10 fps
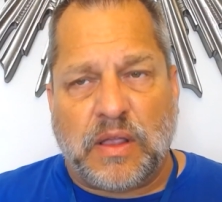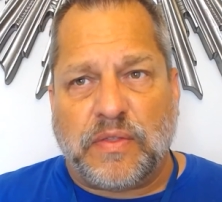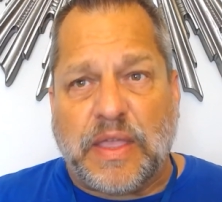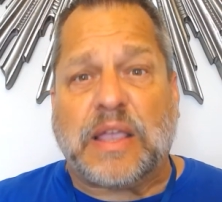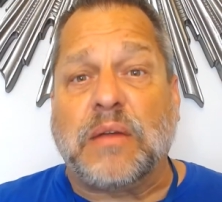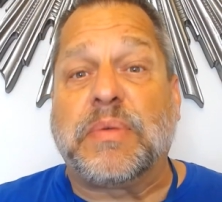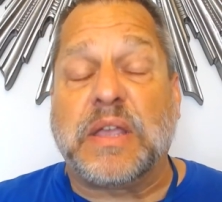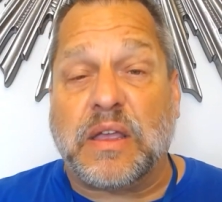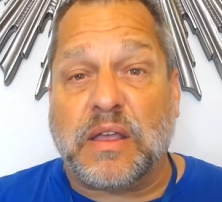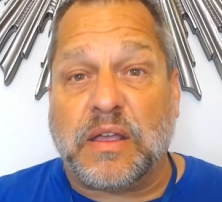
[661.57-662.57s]
they can be
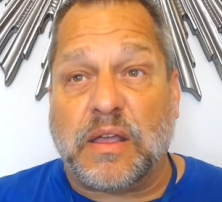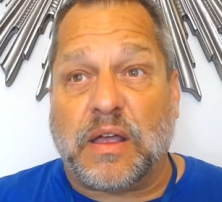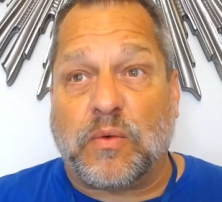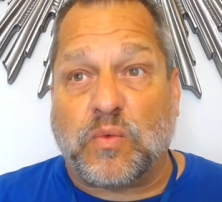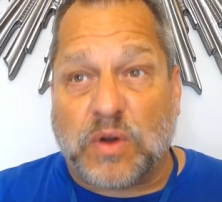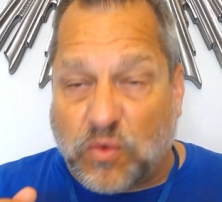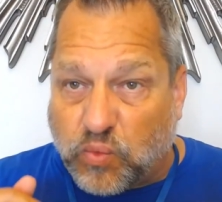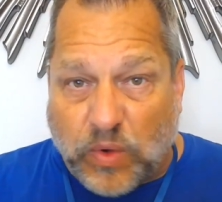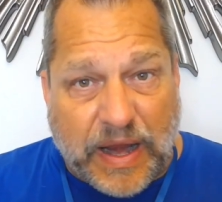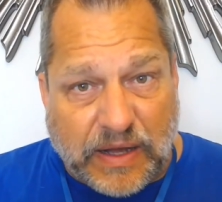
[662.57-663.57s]
a
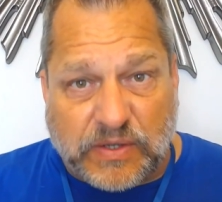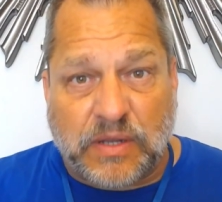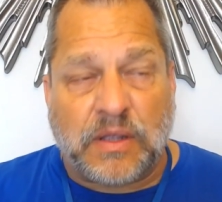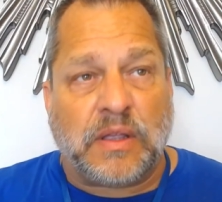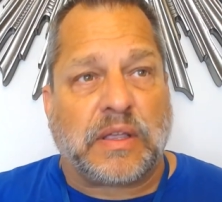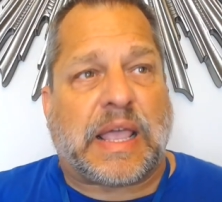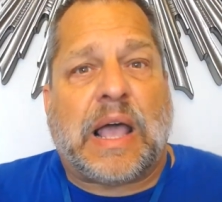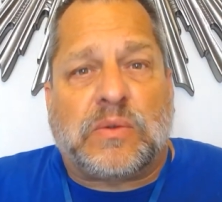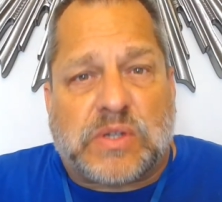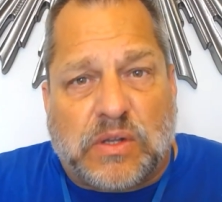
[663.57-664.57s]
great
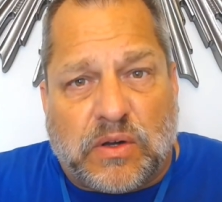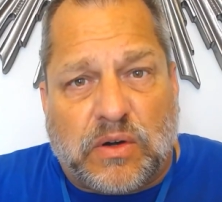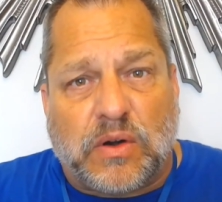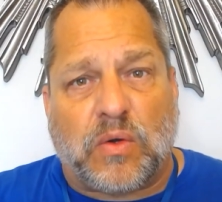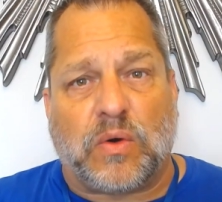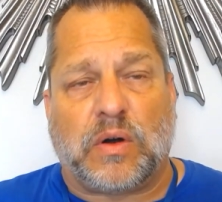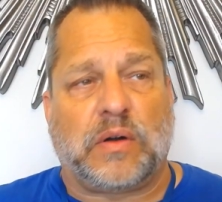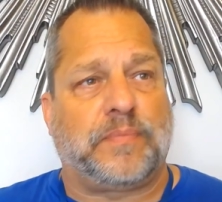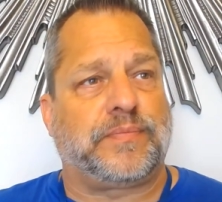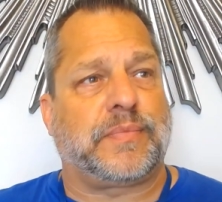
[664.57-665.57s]
counselor or
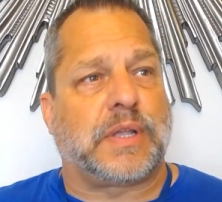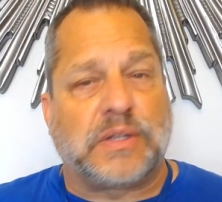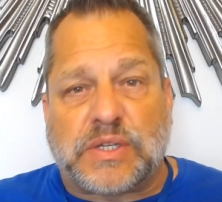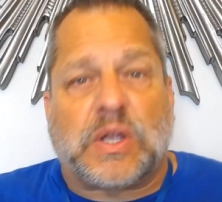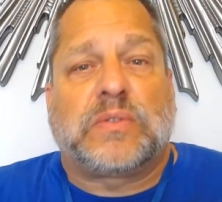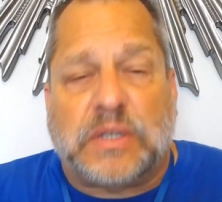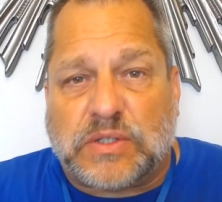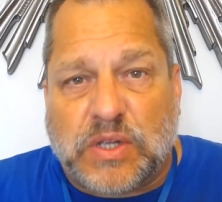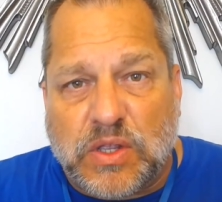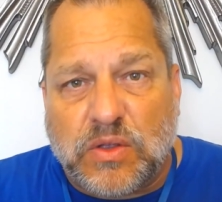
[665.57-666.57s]
consultant
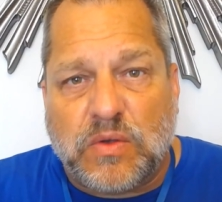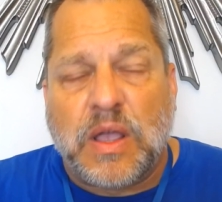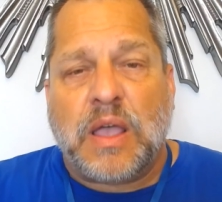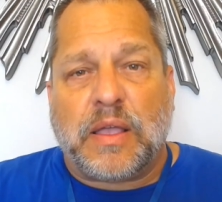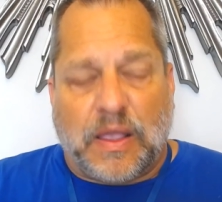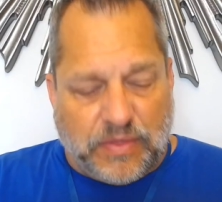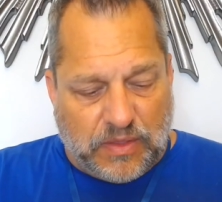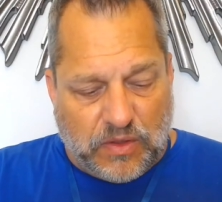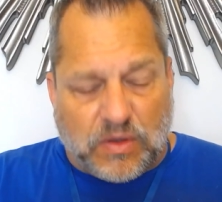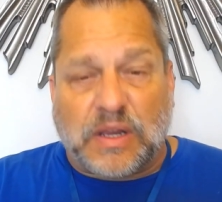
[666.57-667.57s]
to you, and
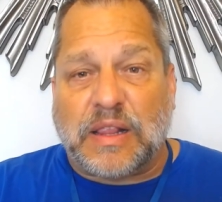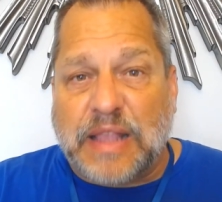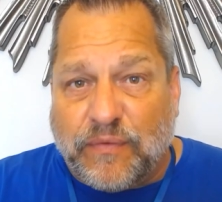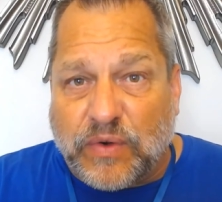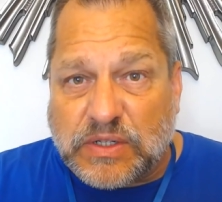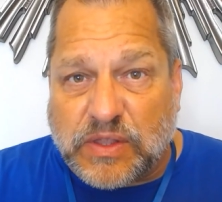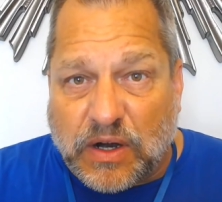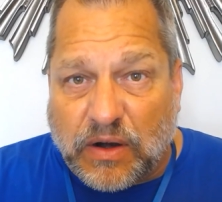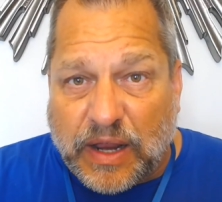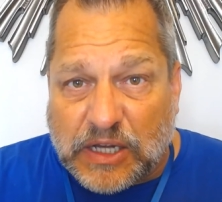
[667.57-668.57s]
you can leverage
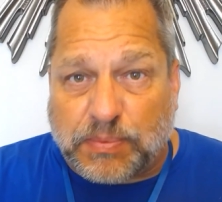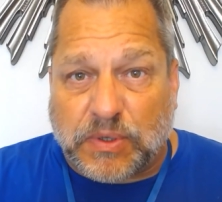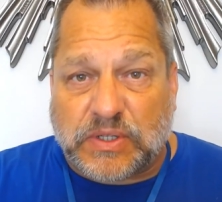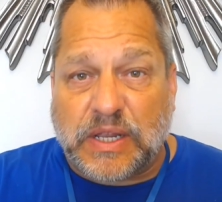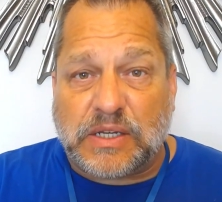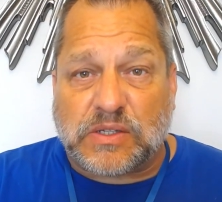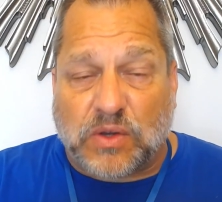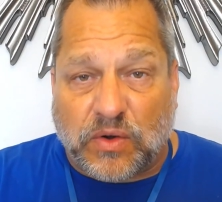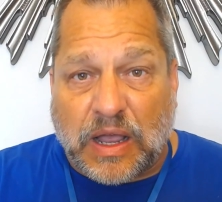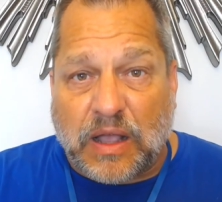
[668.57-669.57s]
their expertise, their
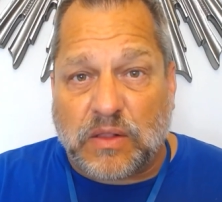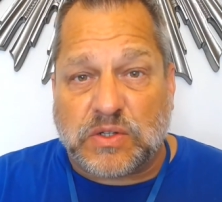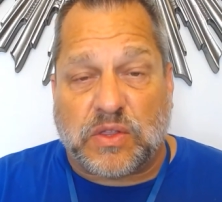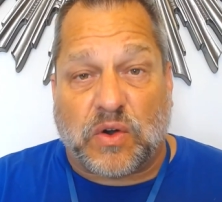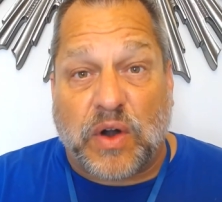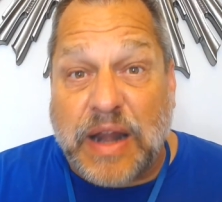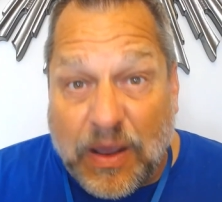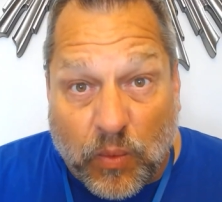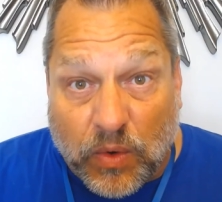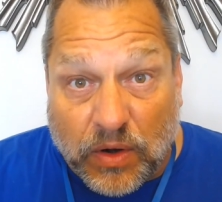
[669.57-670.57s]
knowledge, their
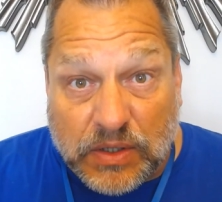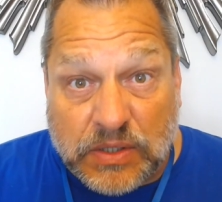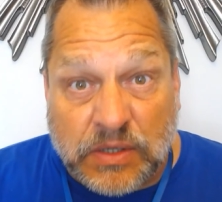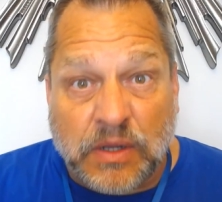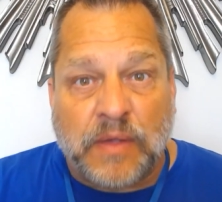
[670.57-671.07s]
networks,